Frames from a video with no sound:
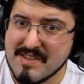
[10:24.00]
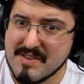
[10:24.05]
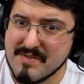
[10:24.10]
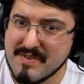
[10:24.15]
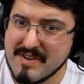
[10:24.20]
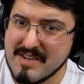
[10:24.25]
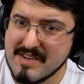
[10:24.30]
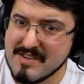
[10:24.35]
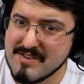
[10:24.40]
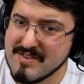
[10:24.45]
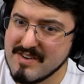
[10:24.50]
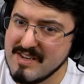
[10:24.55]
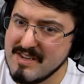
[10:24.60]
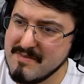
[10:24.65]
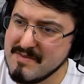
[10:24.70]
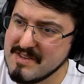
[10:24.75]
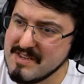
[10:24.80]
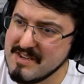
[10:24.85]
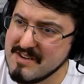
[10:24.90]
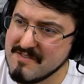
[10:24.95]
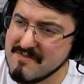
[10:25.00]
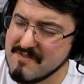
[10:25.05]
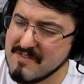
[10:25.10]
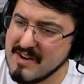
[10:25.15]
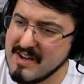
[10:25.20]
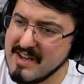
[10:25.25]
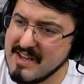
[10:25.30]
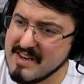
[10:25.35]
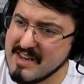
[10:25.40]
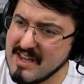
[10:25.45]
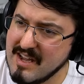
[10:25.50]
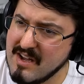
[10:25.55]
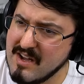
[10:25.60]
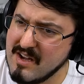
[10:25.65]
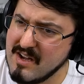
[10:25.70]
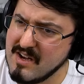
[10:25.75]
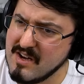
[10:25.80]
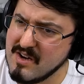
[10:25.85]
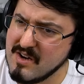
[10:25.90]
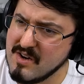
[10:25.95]
Sweet dreams, dear friend.
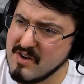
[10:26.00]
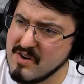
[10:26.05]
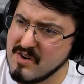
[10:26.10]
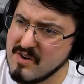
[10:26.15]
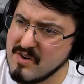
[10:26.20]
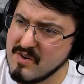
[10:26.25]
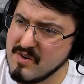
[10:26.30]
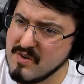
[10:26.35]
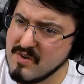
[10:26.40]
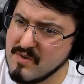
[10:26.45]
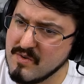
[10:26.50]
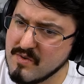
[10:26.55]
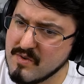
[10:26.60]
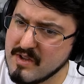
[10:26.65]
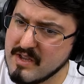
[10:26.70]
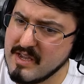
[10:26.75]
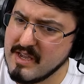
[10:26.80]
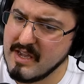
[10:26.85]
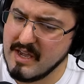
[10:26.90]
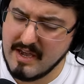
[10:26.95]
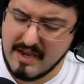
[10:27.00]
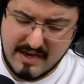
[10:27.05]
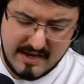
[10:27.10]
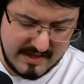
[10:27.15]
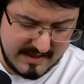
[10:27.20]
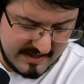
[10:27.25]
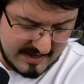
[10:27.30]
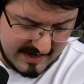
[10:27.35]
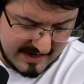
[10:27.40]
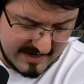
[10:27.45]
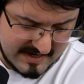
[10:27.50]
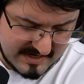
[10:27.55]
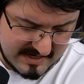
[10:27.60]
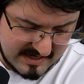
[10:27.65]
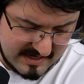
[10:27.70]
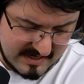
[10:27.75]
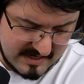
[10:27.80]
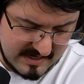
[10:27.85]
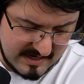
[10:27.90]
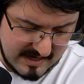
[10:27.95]
Okay, that
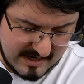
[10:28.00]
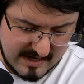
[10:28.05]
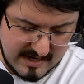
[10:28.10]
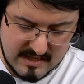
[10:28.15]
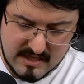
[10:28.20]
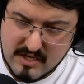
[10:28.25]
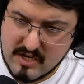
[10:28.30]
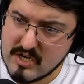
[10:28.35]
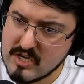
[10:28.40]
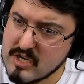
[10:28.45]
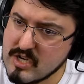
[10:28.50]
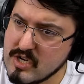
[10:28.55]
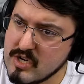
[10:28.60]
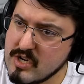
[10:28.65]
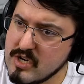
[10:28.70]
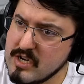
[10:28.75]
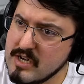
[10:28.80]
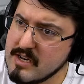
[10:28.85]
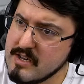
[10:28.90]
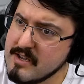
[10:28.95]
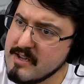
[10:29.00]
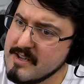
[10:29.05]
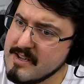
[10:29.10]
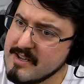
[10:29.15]
did not look good.